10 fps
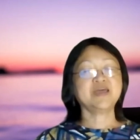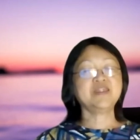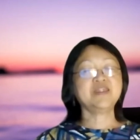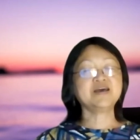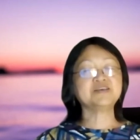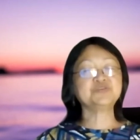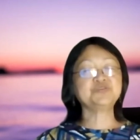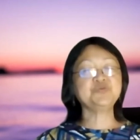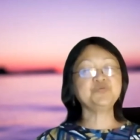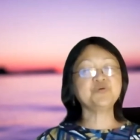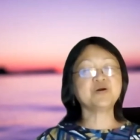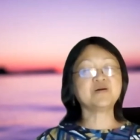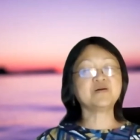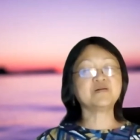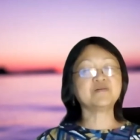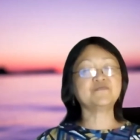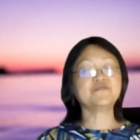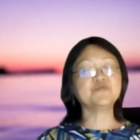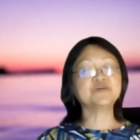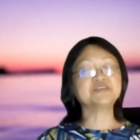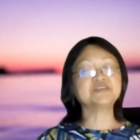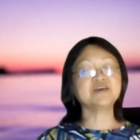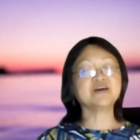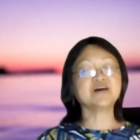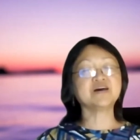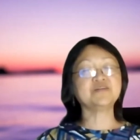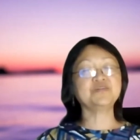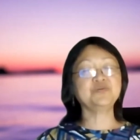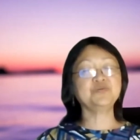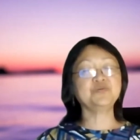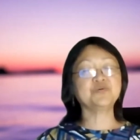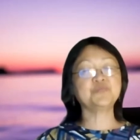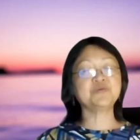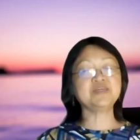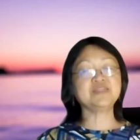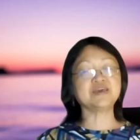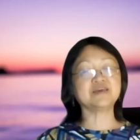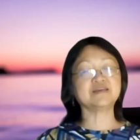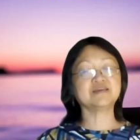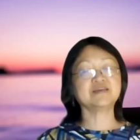And as you are focusing on your breathing,